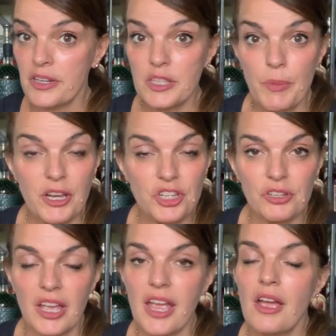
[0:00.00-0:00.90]

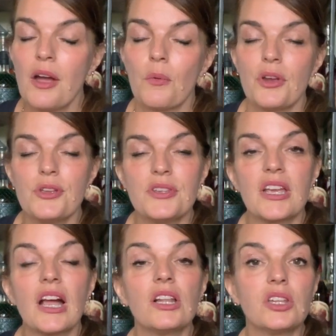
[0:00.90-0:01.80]
especially, we're
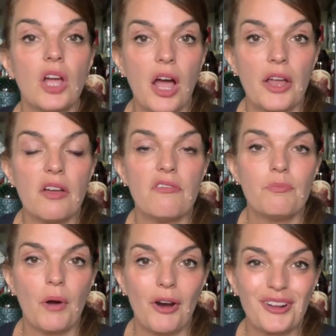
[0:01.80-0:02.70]
using a lot of
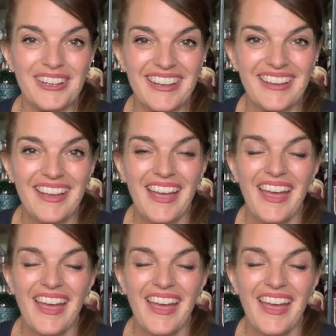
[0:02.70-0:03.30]
barley.